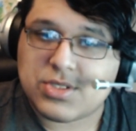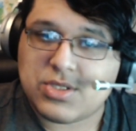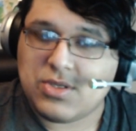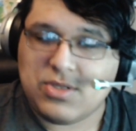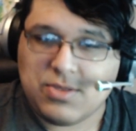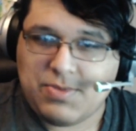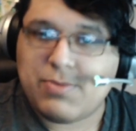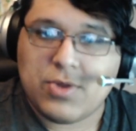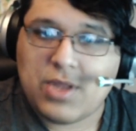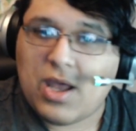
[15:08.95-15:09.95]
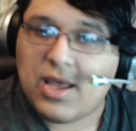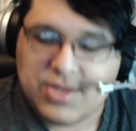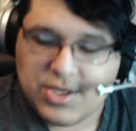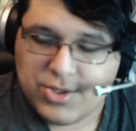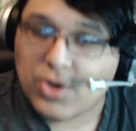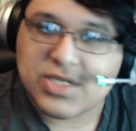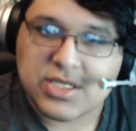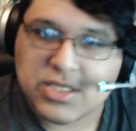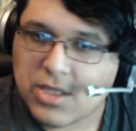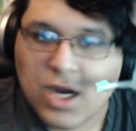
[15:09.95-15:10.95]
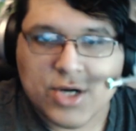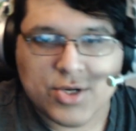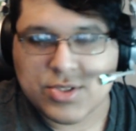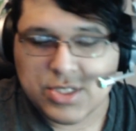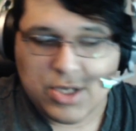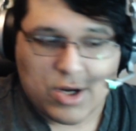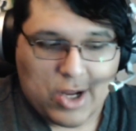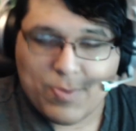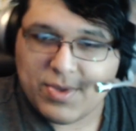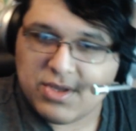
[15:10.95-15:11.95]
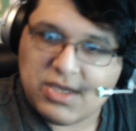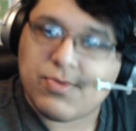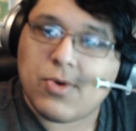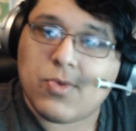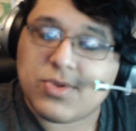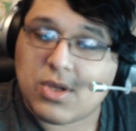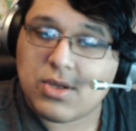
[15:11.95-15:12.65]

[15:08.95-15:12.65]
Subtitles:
to the people in the nurses and doctors that are helping people with